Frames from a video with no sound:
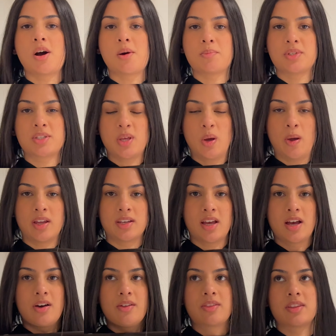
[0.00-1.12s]
I'm sewing
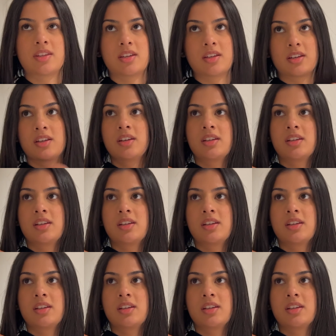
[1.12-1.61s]
down the